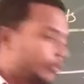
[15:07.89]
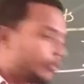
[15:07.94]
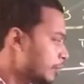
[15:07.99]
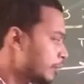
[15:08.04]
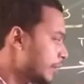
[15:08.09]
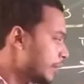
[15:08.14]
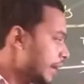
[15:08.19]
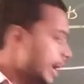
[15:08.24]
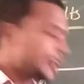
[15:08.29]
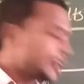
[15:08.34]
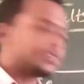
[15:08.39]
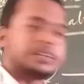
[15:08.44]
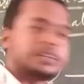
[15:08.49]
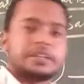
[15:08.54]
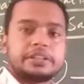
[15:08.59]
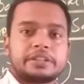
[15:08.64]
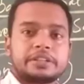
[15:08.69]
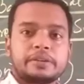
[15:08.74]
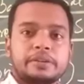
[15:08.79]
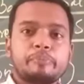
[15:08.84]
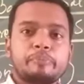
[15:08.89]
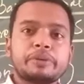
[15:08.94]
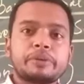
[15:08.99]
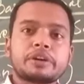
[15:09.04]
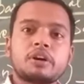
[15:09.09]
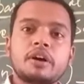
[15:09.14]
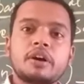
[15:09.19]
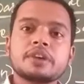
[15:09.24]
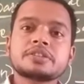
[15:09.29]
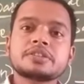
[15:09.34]
acidic,
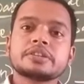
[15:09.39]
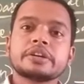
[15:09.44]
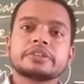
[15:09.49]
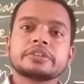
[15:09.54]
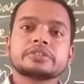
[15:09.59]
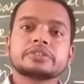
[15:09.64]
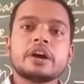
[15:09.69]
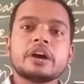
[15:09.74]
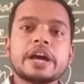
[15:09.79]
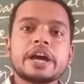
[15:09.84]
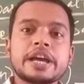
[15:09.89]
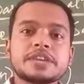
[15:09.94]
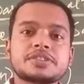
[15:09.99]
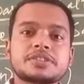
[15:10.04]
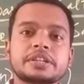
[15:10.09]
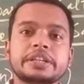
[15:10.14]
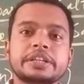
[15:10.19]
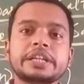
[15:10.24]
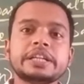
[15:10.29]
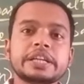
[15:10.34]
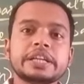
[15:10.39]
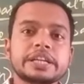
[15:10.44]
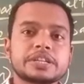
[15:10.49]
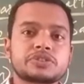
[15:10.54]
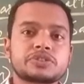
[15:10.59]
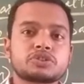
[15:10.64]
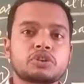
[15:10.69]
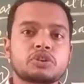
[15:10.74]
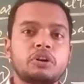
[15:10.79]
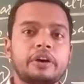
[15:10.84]
because the acid is
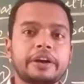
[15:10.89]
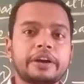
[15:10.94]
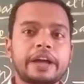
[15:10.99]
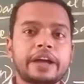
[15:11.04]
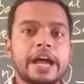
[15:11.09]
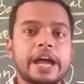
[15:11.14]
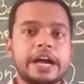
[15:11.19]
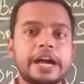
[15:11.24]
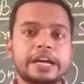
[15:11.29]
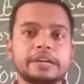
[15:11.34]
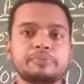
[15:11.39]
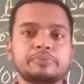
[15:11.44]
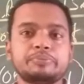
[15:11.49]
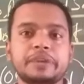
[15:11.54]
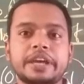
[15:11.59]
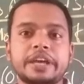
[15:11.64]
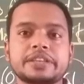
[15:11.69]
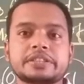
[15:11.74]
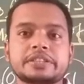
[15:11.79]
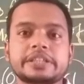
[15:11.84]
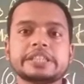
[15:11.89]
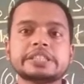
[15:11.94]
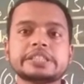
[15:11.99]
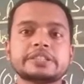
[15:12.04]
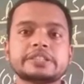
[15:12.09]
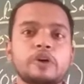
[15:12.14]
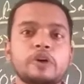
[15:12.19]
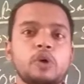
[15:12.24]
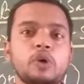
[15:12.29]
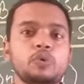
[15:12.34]
strong and base
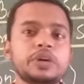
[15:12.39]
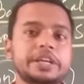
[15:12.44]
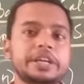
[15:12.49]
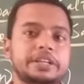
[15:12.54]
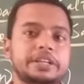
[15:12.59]
is weak.